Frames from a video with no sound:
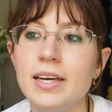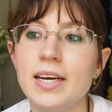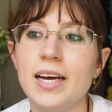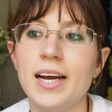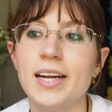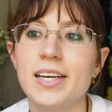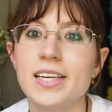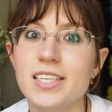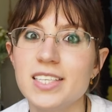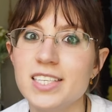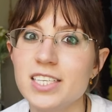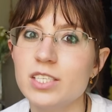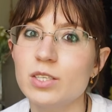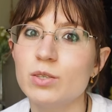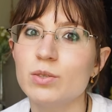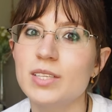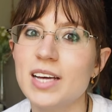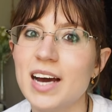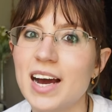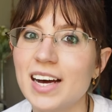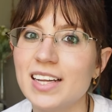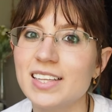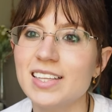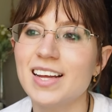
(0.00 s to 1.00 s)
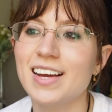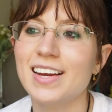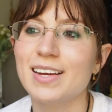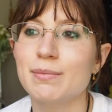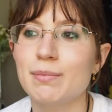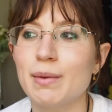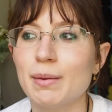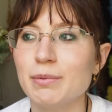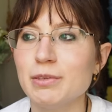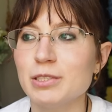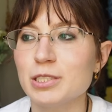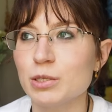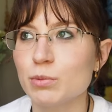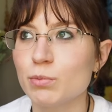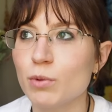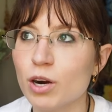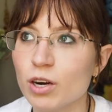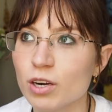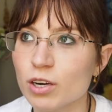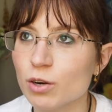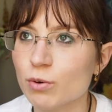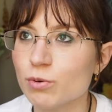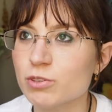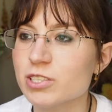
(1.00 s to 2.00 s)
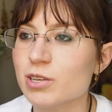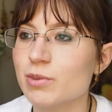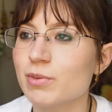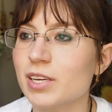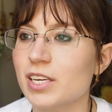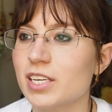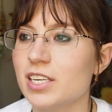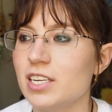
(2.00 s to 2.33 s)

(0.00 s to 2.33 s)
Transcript: I need to do that like maybe tomorrow or something.